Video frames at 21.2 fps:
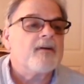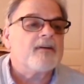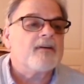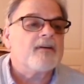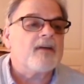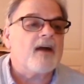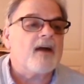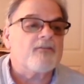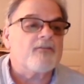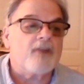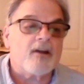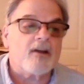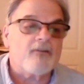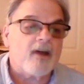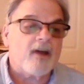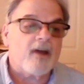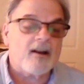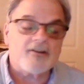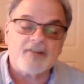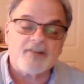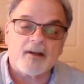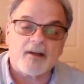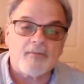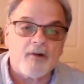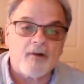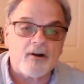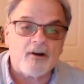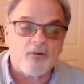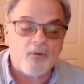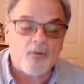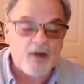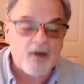You have great writers like
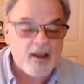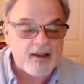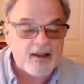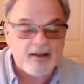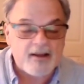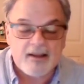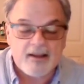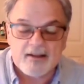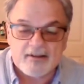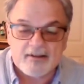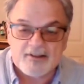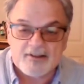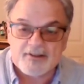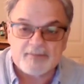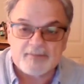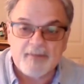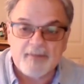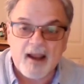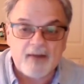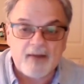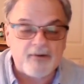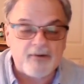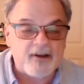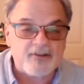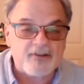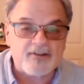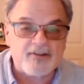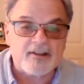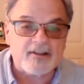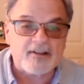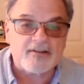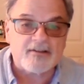Mark Waid. This is back when he
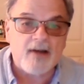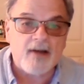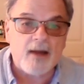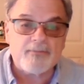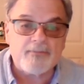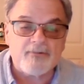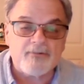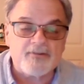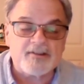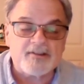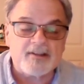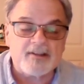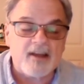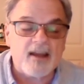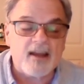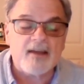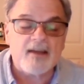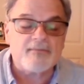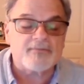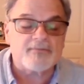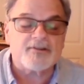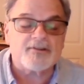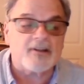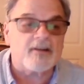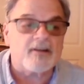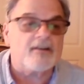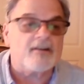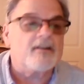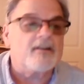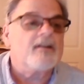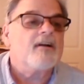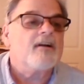was at the top of his game
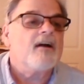still.